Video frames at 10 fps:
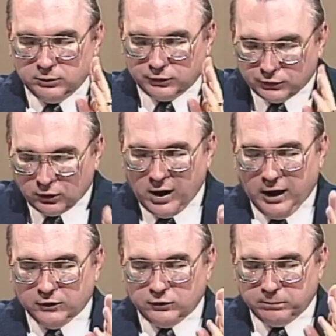
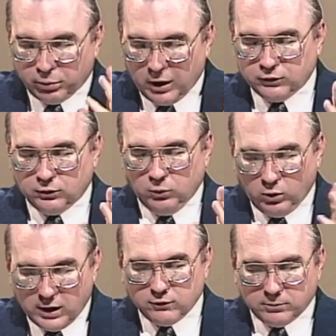distress, pressure,
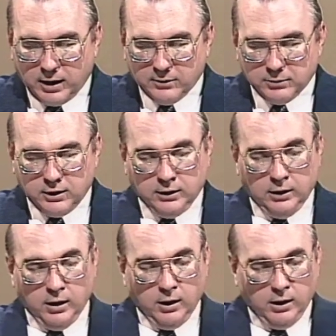whatever it might be,